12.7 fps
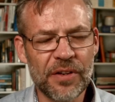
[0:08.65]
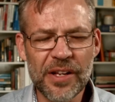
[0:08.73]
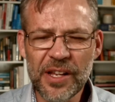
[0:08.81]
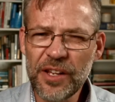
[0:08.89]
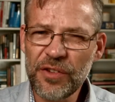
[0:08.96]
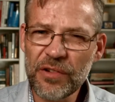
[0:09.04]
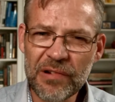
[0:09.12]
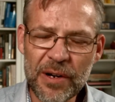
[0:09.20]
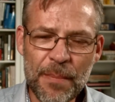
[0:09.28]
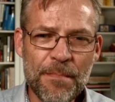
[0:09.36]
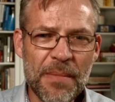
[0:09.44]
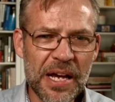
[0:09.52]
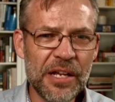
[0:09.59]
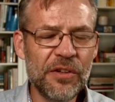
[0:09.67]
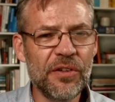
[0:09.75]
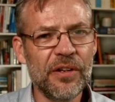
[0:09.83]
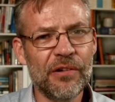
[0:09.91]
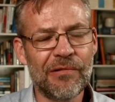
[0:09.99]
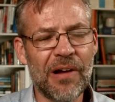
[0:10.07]
Now these are an
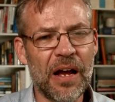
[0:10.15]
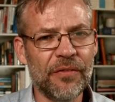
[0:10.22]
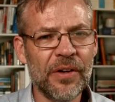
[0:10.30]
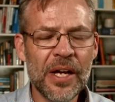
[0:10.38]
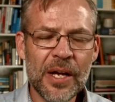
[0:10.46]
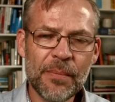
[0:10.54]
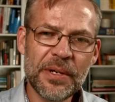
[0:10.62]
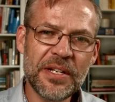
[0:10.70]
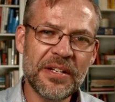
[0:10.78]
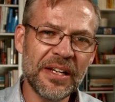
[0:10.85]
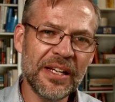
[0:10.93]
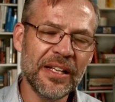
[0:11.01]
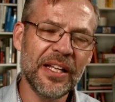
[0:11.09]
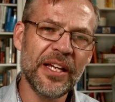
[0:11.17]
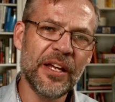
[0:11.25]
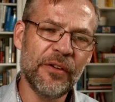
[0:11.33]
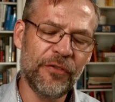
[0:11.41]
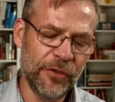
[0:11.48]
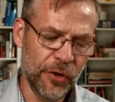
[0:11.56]
amazing graph, particularly
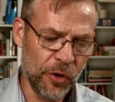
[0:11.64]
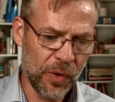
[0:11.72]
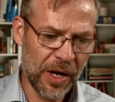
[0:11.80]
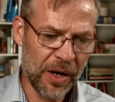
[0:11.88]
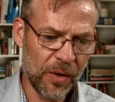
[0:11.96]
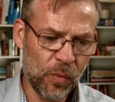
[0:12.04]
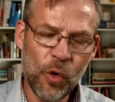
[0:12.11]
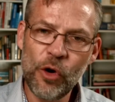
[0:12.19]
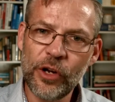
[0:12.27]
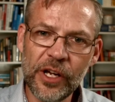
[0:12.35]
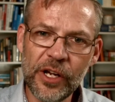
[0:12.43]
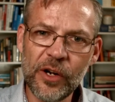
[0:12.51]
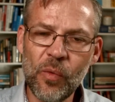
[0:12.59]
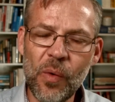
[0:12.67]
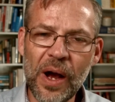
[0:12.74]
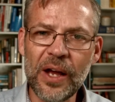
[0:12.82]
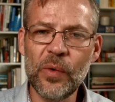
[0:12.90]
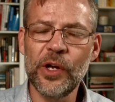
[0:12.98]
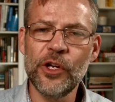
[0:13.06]
if you are working in a
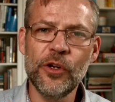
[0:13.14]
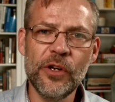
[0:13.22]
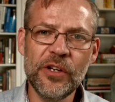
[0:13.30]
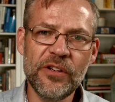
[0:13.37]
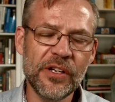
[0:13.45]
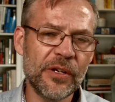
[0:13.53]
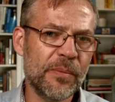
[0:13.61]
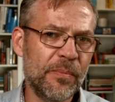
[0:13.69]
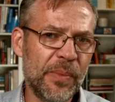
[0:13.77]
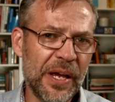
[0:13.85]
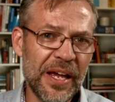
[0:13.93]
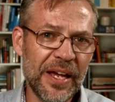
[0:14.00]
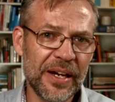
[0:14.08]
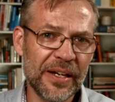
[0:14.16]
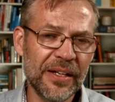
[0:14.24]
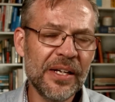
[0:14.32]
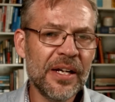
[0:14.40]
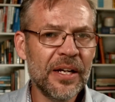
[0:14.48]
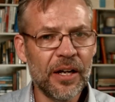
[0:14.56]
way where you need to
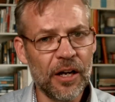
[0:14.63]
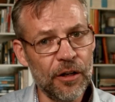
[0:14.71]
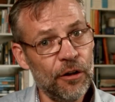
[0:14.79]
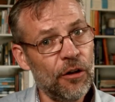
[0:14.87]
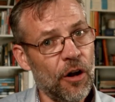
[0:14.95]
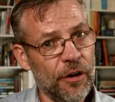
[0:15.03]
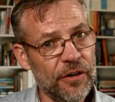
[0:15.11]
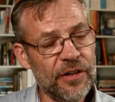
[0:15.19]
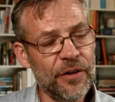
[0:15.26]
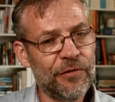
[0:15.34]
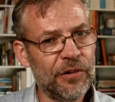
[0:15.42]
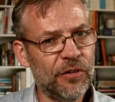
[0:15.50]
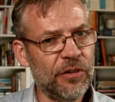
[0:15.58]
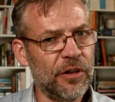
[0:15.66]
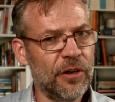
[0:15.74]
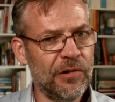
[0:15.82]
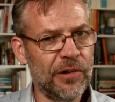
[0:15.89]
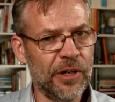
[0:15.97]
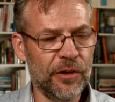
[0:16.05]
compare a lot of different
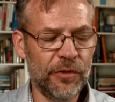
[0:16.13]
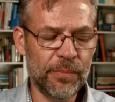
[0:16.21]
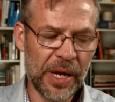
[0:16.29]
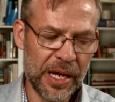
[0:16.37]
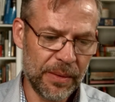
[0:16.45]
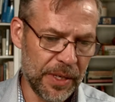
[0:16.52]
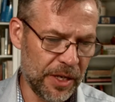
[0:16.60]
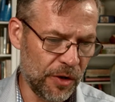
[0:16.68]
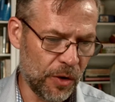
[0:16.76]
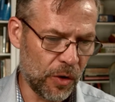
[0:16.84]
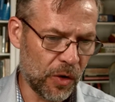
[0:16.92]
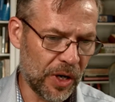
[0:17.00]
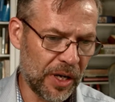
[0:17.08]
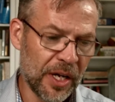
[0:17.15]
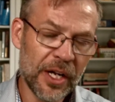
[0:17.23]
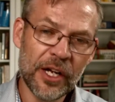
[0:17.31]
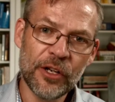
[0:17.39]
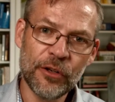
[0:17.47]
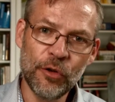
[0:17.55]
securities. Maybe you're
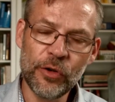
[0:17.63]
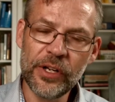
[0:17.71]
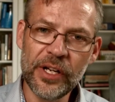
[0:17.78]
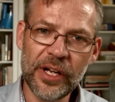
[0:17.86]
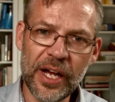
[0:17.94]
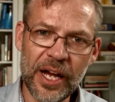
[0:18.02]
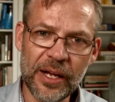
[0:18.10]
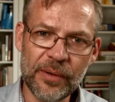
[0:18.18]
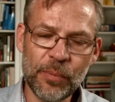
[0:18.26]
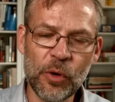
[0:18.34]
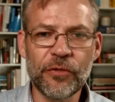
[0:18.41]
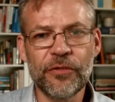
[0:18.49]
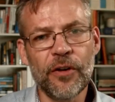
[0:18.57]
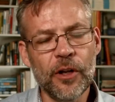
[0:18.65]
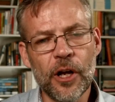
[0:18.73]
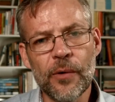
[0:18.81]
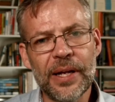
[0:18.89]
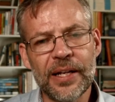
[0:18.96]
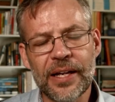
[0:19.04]
looking at
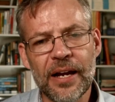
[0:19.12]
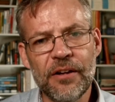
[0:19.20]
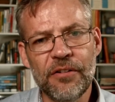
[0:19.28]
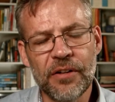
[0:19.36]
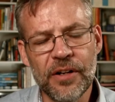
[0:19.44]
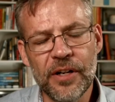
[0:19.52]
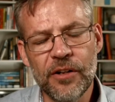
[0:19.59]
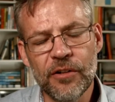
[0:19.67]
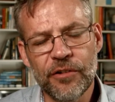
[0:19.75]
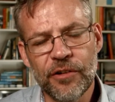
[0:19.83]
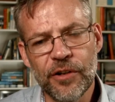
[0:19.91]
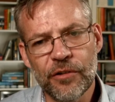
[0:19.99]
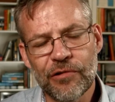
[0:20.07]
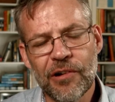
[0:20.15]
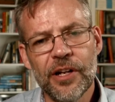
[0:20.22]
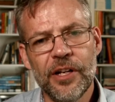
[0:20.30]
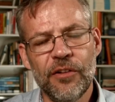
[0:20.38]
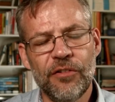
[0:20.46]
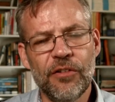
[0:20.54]
portfolio allocation and you're
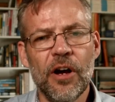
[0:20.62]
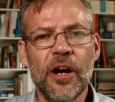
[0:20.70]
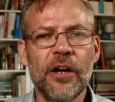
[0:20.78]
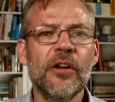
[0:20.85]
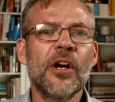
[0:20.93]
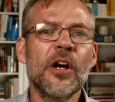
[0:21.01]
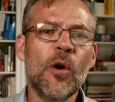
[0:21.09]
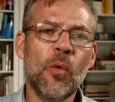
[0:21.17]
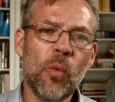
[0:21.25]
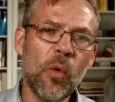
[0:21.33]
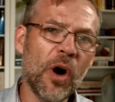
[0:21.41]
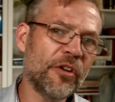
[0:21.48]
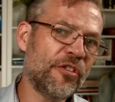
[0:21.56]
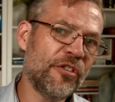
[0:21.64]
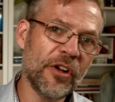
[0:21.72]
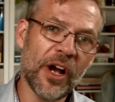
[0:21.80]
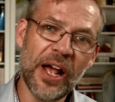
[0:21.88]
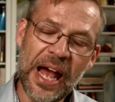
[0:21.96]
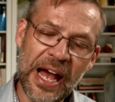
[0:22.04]
trying to decide what should
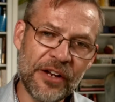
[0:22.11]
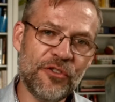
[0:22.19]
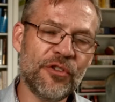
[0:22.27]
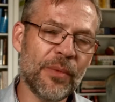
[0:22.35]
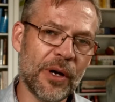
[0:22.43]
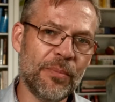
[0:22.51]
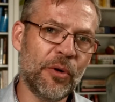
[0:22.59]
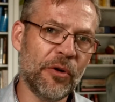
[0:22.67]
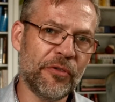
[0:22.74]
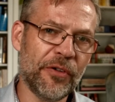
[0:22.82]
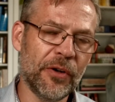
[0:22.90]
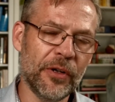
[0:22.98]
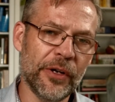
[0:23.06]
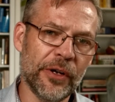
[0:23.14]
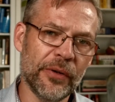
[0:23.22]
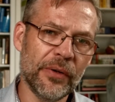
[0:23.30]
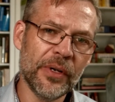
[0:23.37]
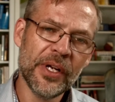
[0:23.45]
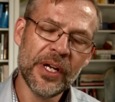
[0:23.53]
I add to my portfolio.